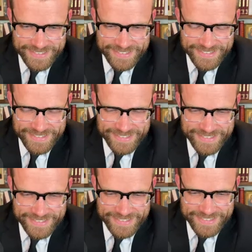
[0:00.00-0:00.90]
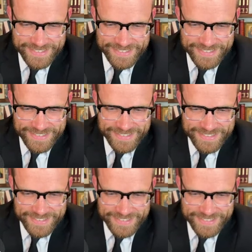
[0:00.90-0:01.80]

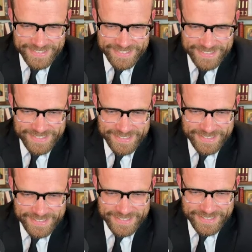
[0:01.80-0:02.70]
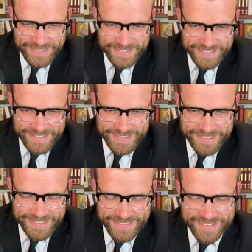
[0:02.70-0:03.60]

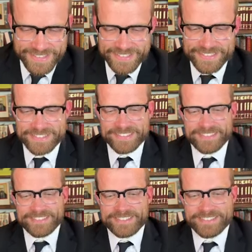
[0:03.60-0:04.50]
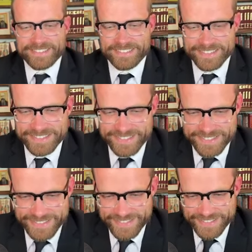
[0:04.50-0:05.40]

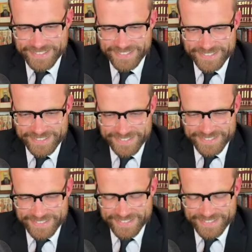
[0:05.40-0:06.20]
[no speech]